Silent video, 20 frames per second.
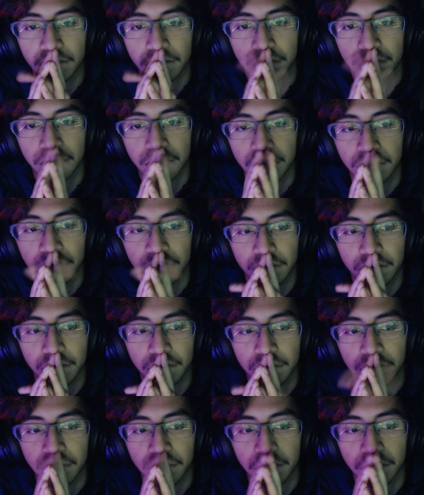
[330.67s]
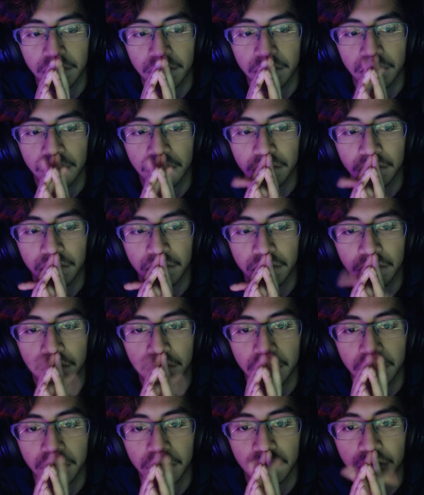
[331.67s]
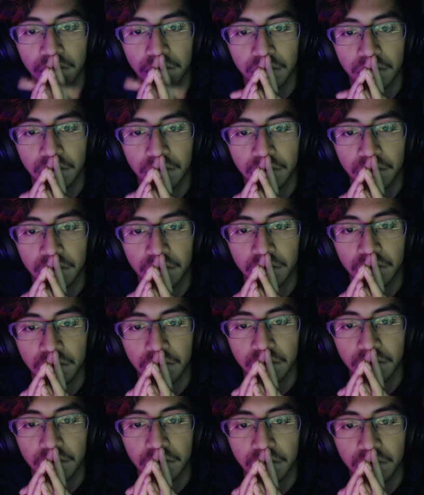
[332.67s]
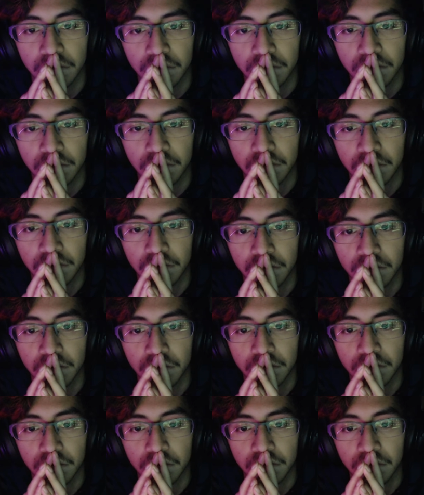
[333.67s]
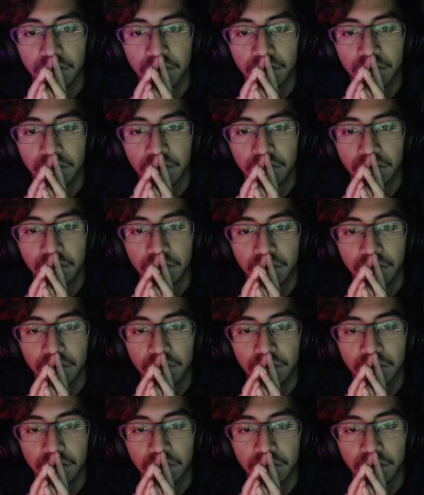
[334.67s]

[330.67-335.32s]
[no speech]